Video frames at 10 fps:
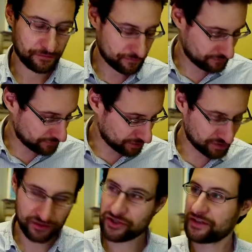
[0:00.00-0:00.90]

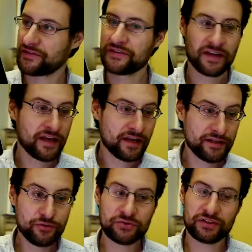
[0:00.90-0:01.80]
fact check this. He
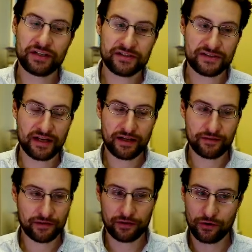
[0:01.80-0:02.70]
used it as
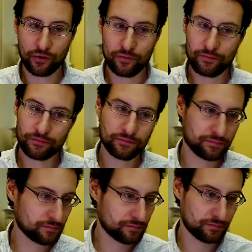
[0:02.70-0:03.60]

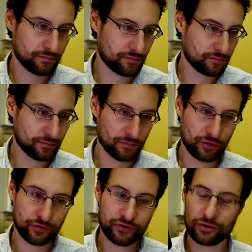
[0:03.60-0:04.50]
home
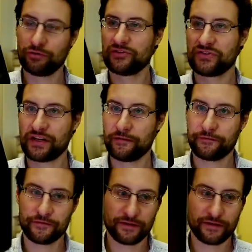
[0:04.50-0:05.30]
control stuff,